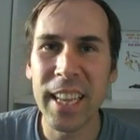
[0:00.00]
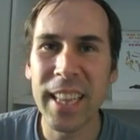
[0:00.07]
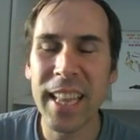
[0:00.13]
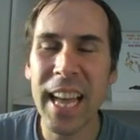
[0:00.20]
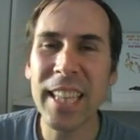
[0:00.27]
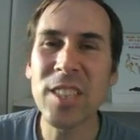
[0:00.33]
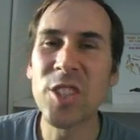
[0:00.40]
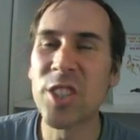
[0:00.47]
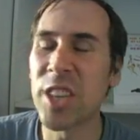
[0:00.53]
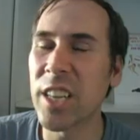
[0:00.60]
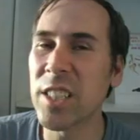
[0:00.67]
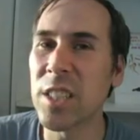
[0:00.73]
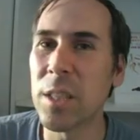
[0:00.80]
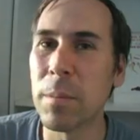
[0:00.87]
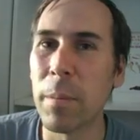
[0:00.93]
that's
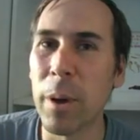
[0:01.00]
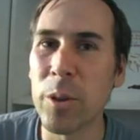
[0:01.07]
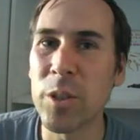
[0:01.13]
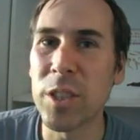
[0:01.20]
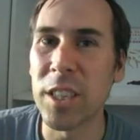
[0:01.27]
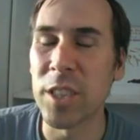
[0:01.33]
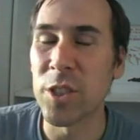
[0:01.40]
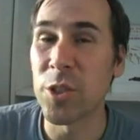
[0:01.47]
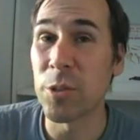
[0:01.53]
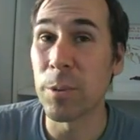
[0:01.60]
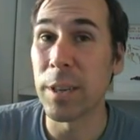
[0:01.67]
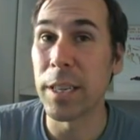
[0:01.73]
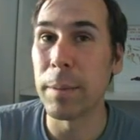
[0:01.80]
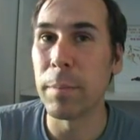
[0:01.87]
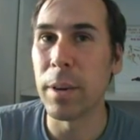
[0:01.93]
just the most
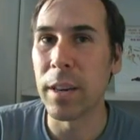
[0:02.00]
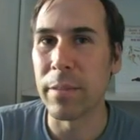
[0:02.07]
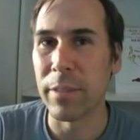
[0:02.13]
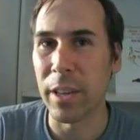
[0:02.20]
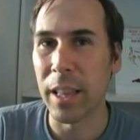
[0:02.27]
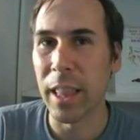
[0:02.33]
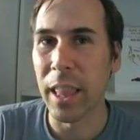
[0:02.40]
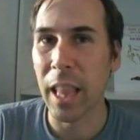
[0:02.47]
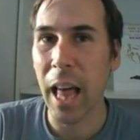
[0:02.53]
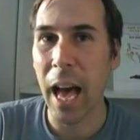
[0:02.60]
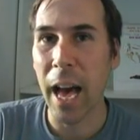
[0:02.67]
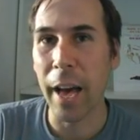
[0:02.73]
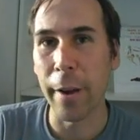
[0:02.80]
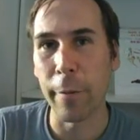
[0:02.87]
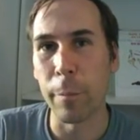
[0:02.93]
extreme of a
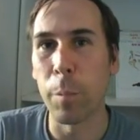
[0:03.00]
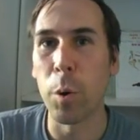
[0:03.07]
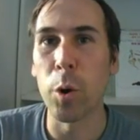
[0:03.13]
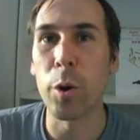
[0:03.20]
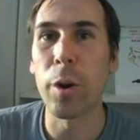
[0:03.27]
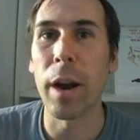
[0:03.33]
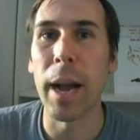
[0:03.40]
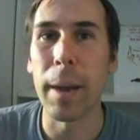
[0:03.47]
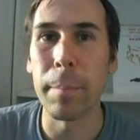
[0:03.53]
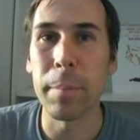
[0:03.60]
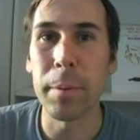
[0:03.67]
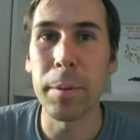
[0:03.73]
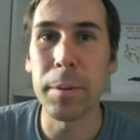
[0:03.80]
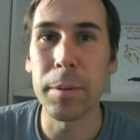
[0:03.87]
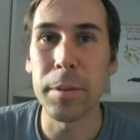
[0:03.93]
lot of bullcrap.
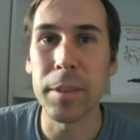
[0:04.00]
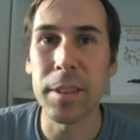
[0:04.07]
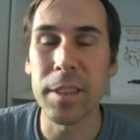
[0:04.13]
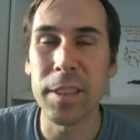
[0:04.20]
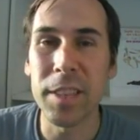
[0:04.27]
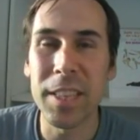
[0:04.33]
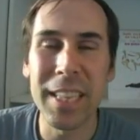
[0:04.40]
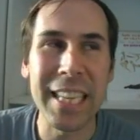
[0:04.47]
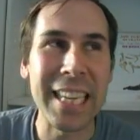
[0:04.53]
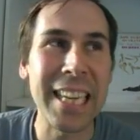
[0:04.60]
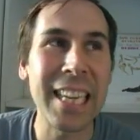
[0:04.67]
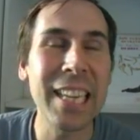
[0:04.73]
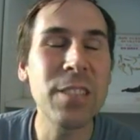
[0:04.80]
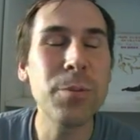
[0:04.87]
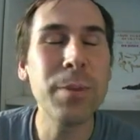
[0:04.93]

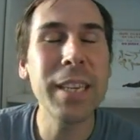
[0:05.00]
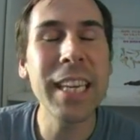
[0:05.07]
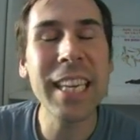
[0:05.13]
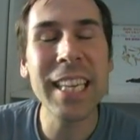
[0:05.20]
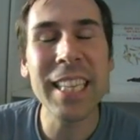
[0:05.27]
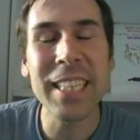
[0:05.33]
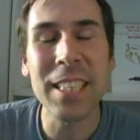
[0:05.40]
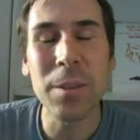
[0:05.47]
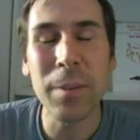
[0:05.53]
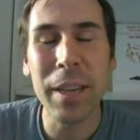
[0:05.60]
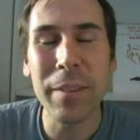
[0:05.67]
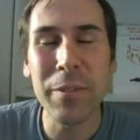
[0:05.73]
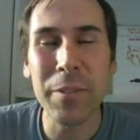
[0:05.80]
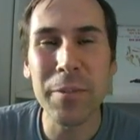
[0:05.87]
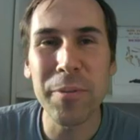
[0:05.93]
It's ridiculous that we
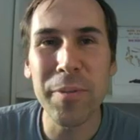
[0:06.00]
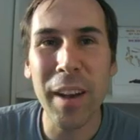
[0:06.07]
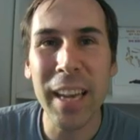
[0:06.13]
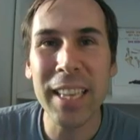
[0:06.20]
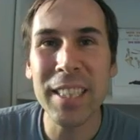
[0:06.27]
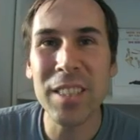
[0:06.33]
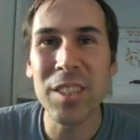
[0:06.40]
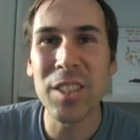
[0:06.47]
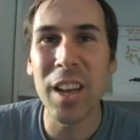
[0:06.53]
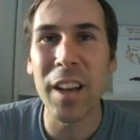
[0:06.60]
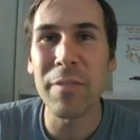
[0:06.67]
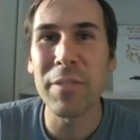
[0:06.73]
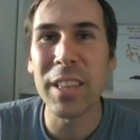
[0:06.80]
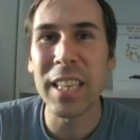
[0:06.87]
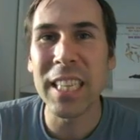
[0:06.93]
have to fight
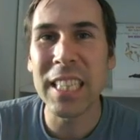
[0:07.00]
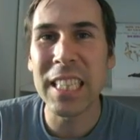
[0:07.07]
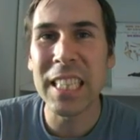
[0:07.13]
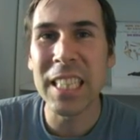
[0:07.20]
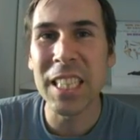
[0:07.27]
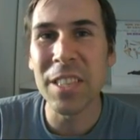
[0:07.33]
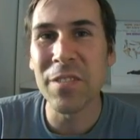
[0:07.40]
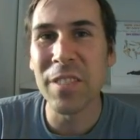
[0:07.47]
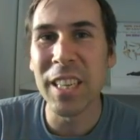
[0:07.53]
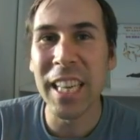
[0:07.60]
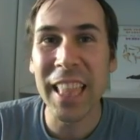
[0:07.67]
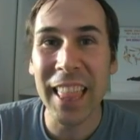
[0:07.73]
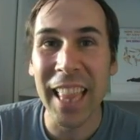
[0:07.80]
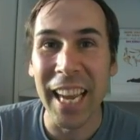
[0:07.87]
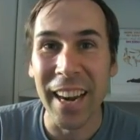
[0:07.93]
stuff that isn't even
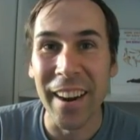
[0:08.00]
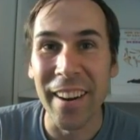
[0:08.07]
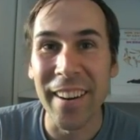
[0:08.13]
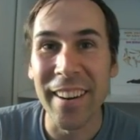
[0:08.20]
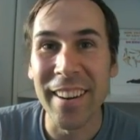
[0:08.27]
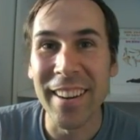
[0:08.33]
in there.